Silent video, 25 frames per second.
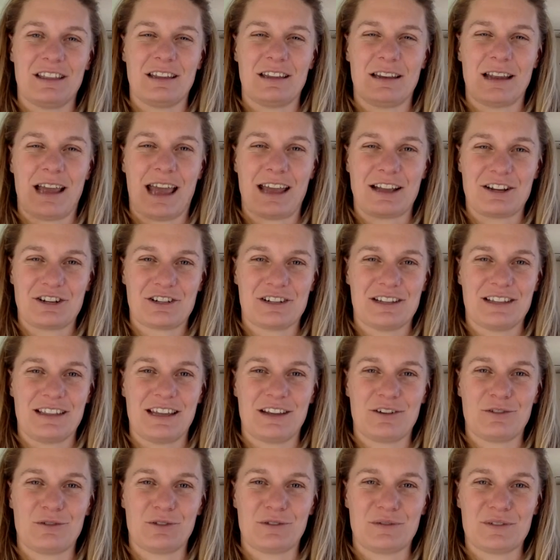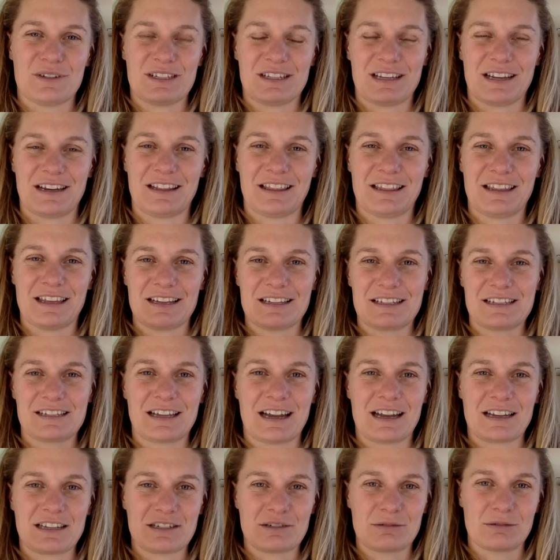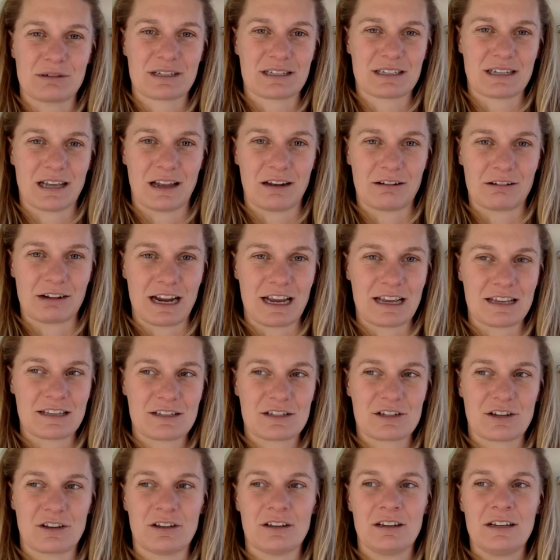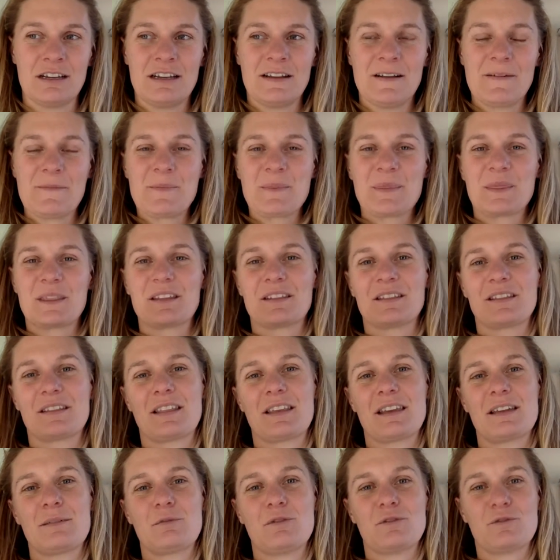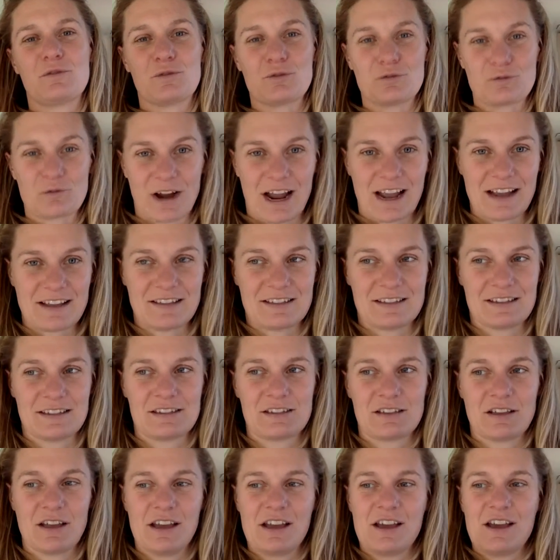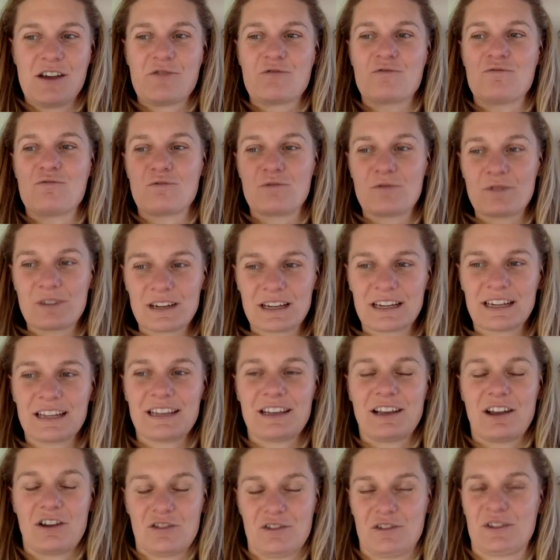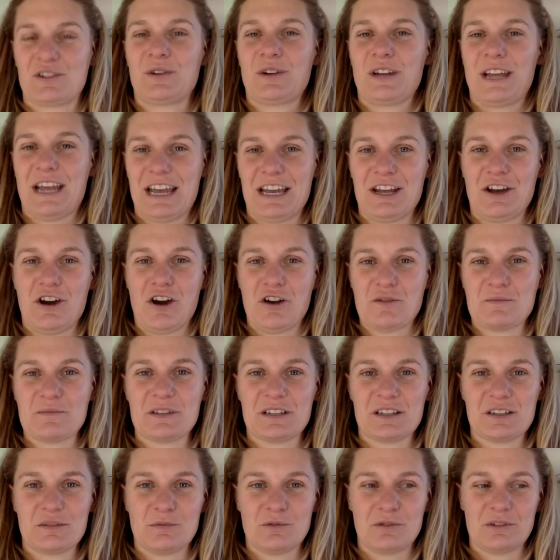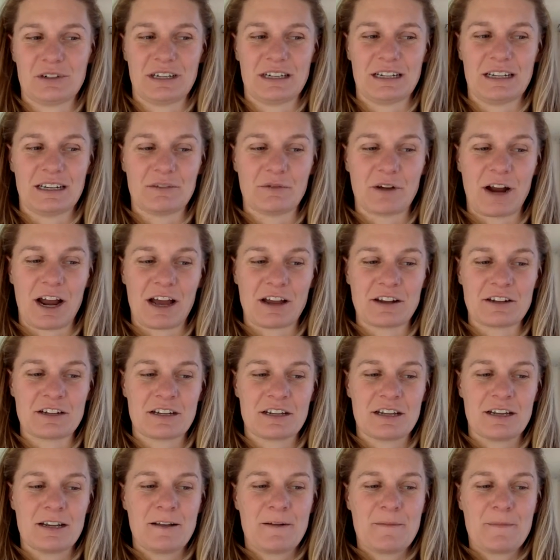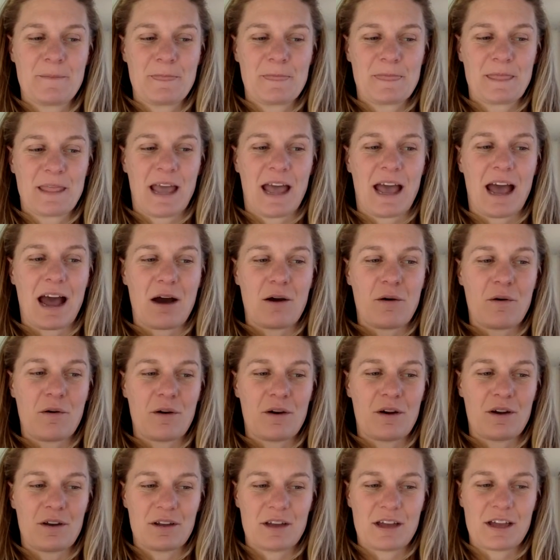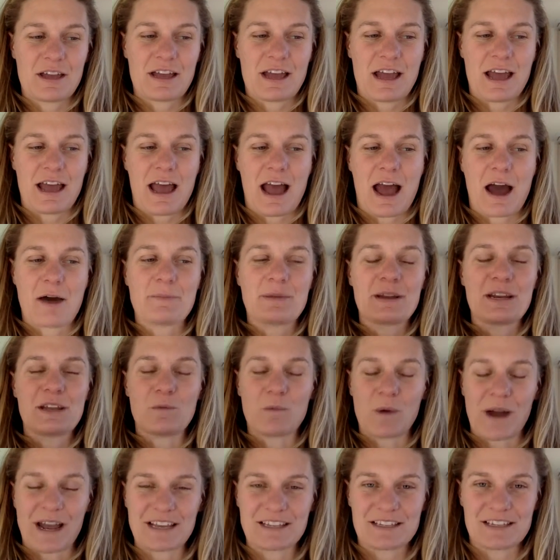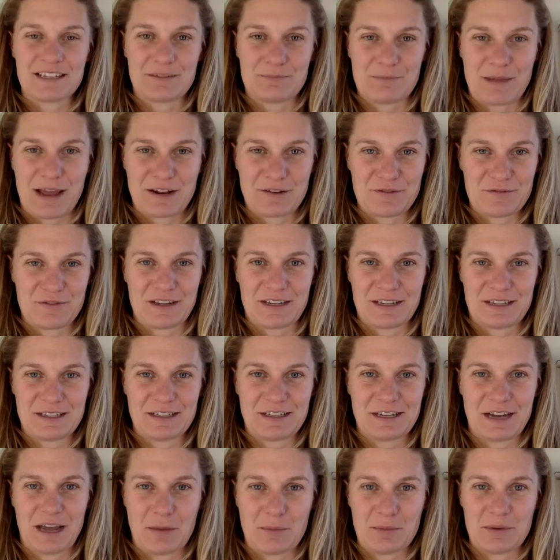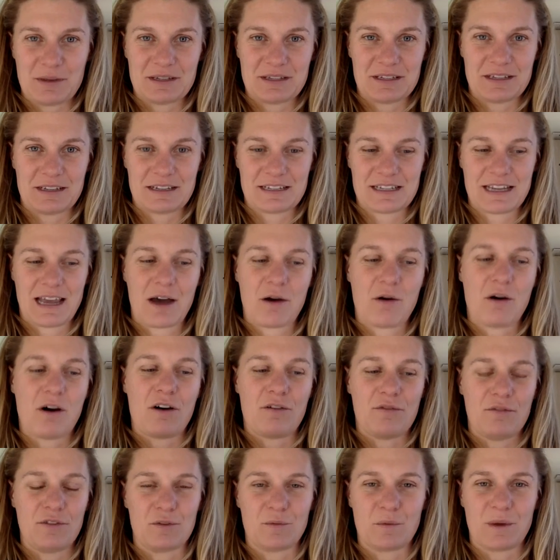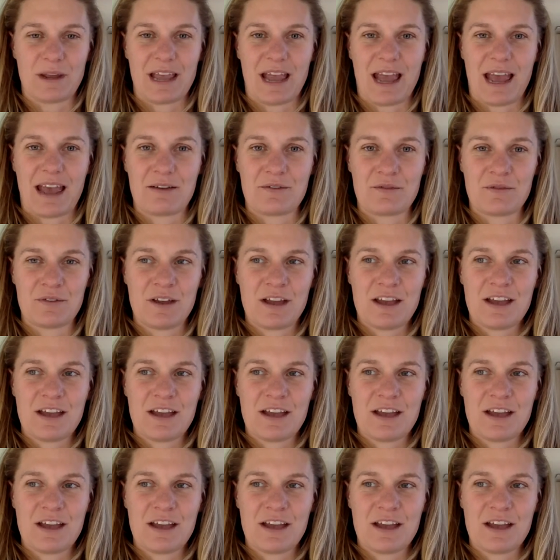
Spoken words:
that actually then all of a sudden things start to accelerate. So this theme of grace really sort of hit home this morning around how many ways it manifests in our business, how often we have